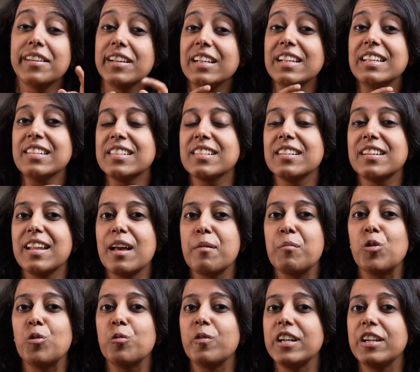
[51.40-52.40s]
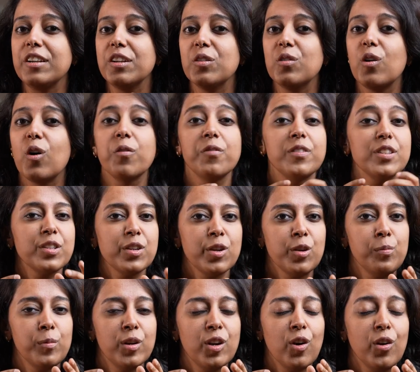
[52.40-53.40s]
released a demo video of its
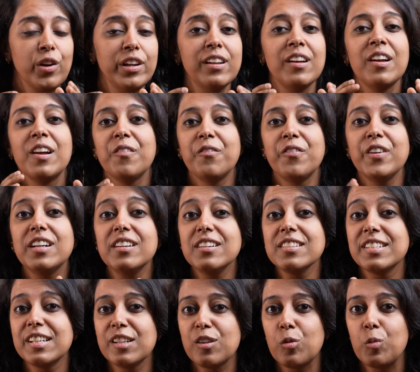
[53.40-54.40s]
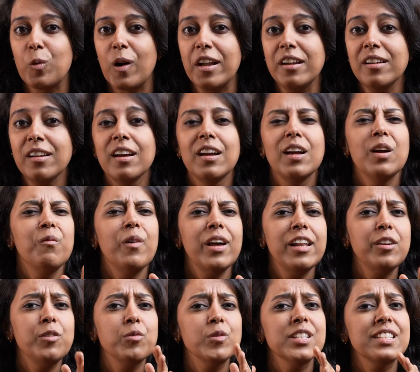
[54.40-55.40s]
humanoid, Figure 01,
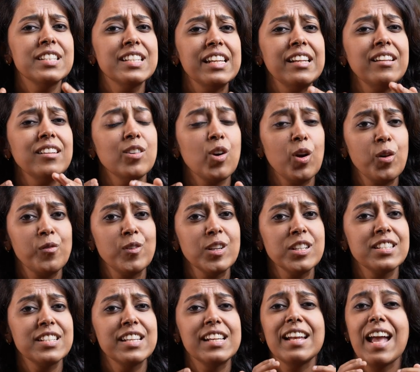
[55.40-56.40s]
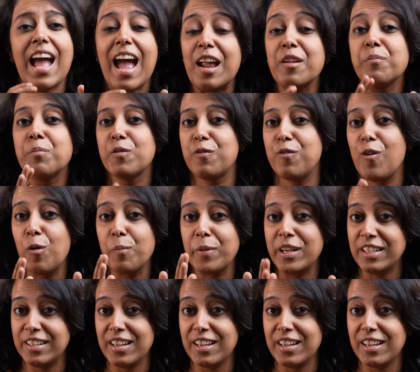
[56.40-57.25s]
where it was seen conversing and performing